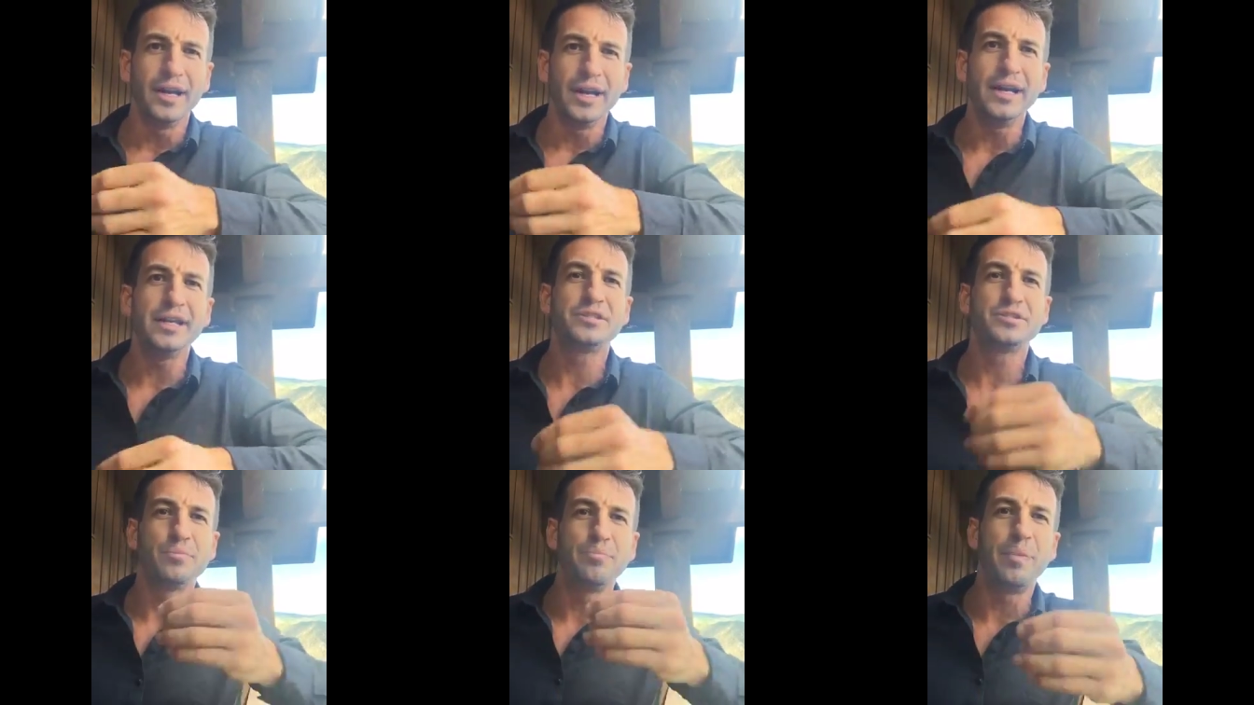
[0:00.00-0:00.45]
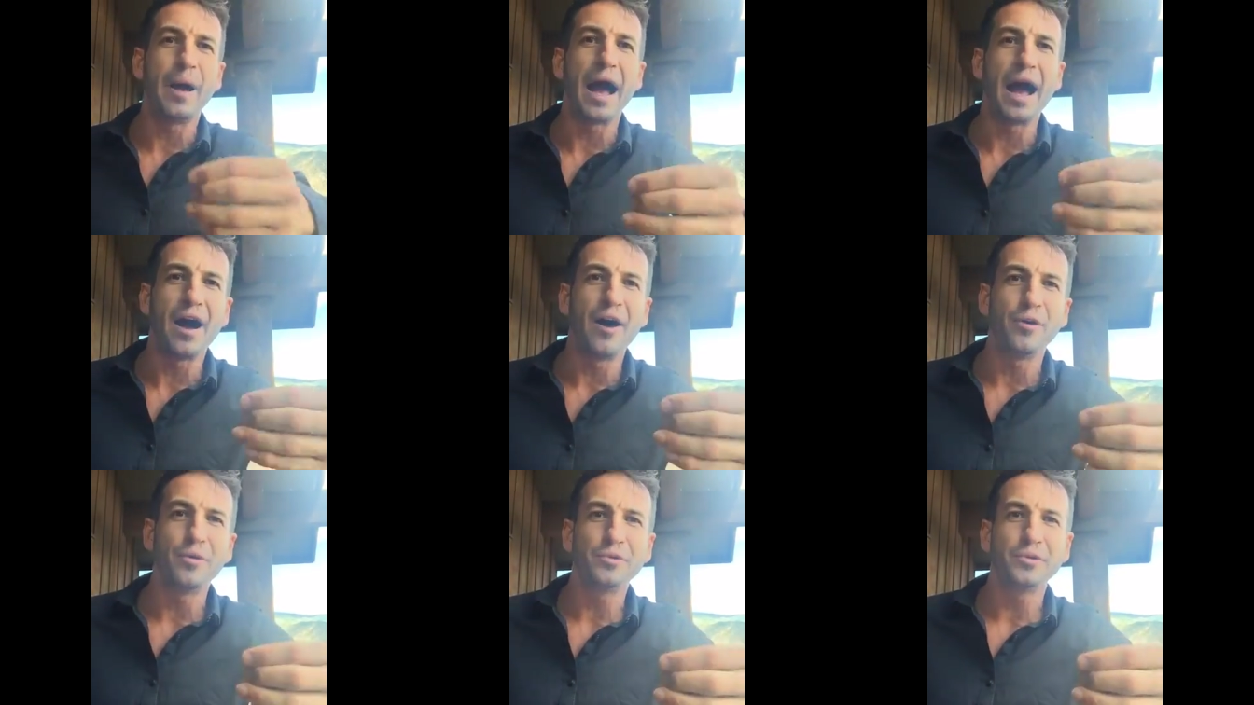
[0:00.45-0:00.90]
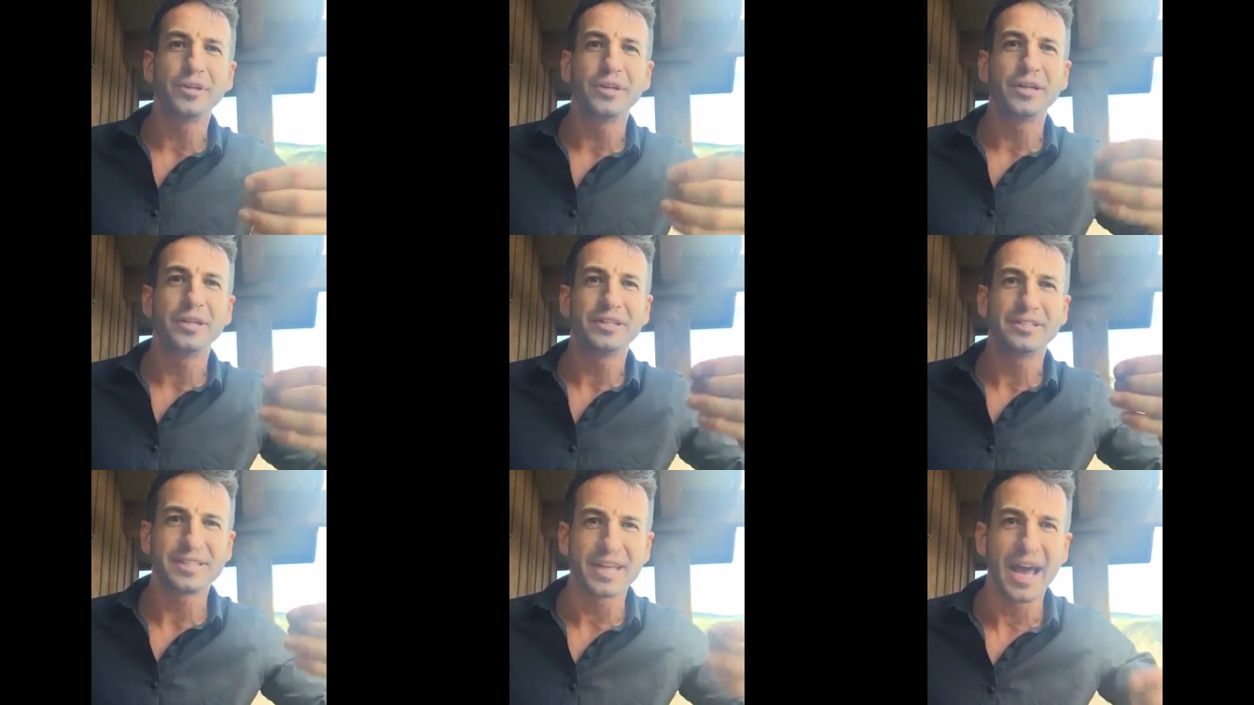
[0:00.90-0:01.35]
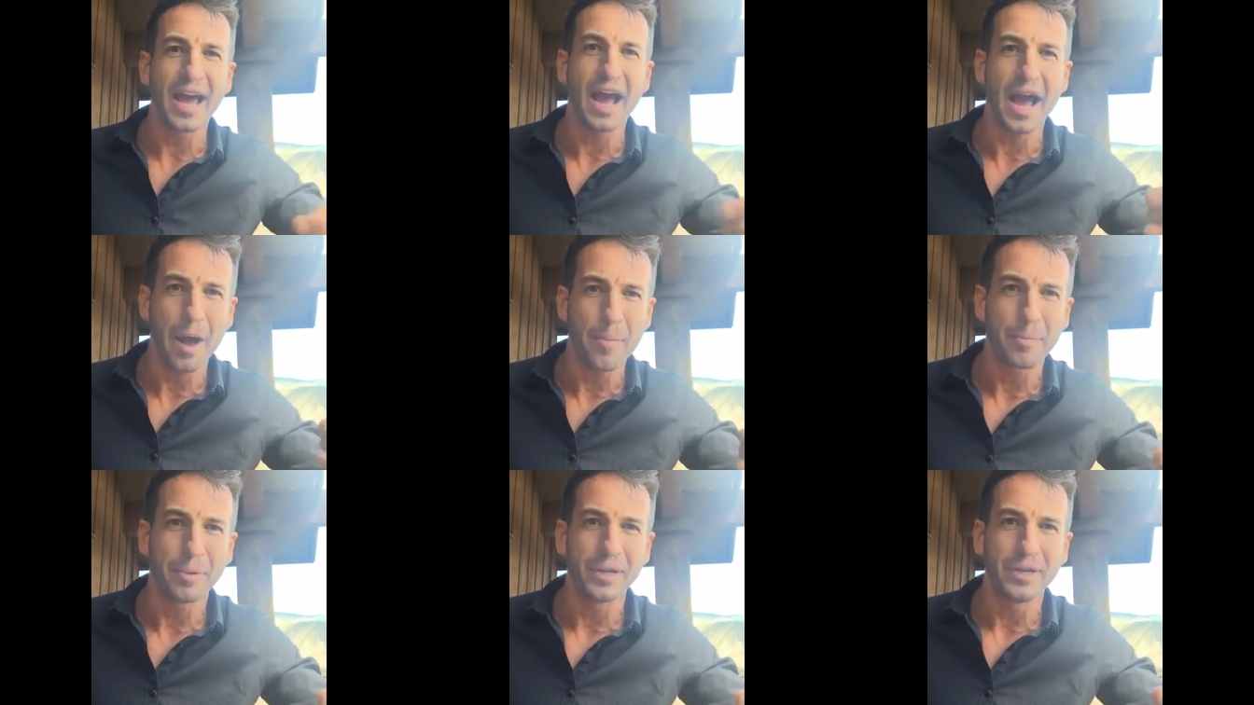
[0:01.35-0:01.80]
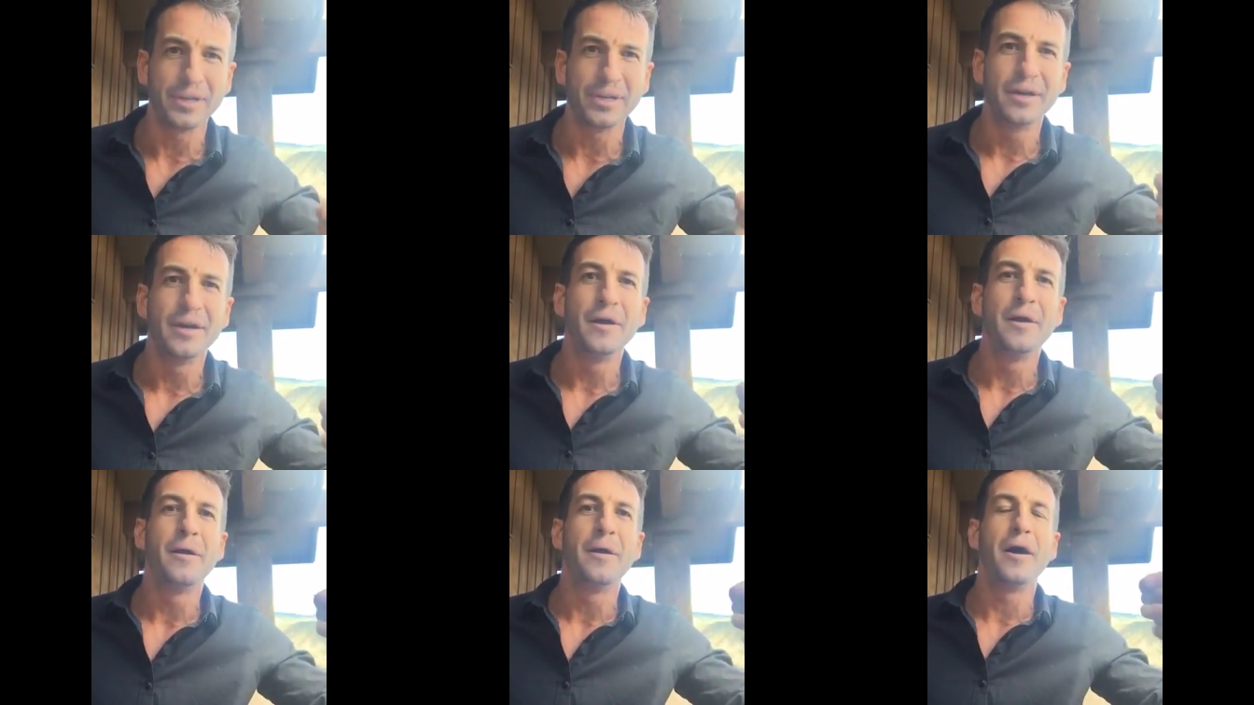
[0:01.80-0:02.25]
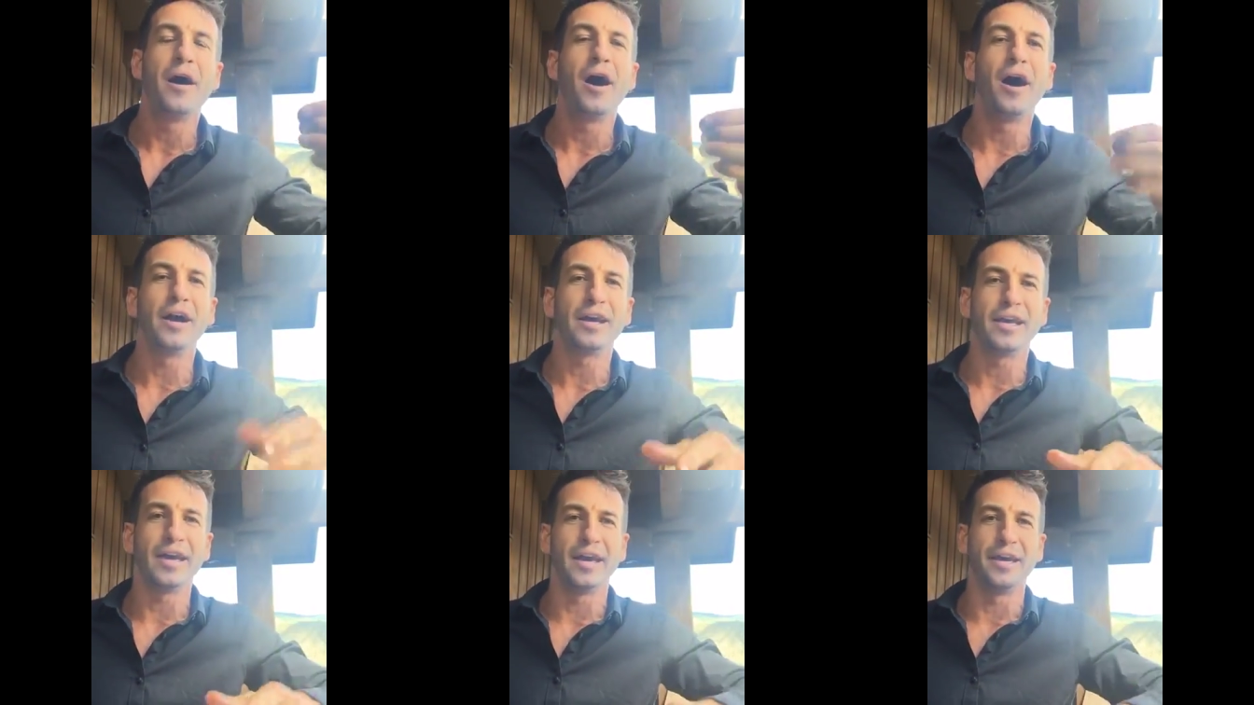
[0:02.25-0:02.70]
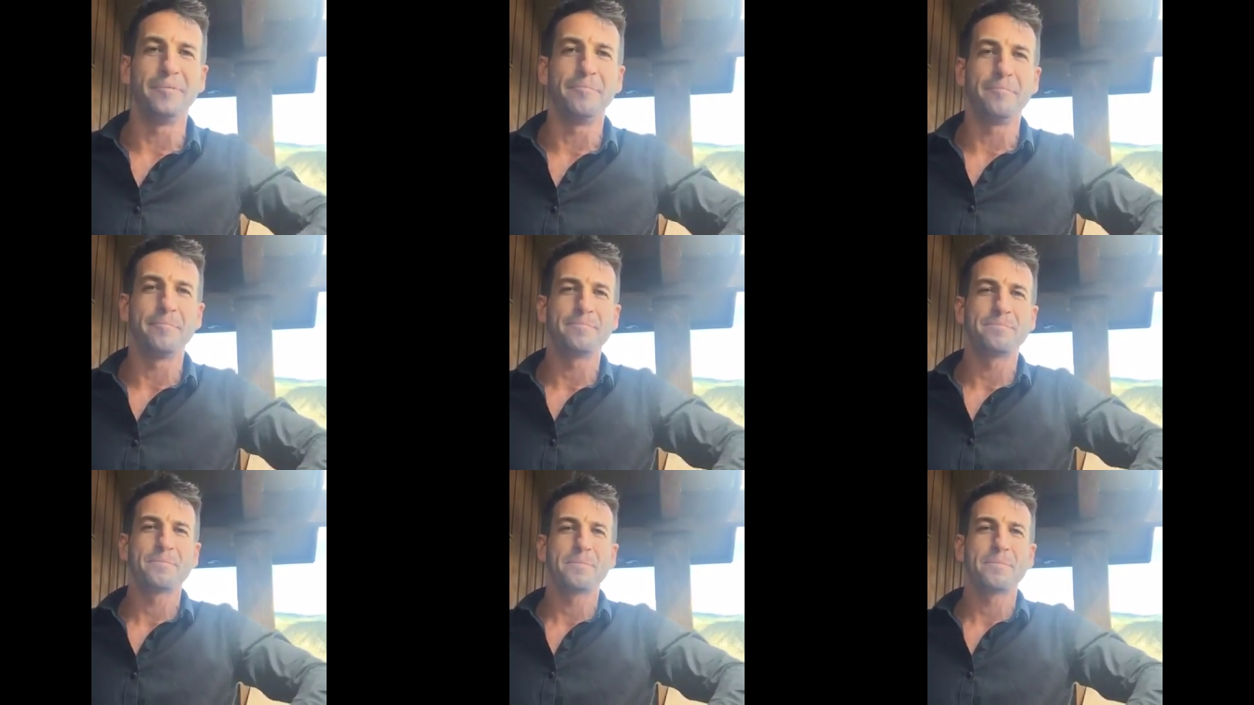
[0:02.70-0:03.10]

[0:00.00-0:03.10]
it's bound to happen again.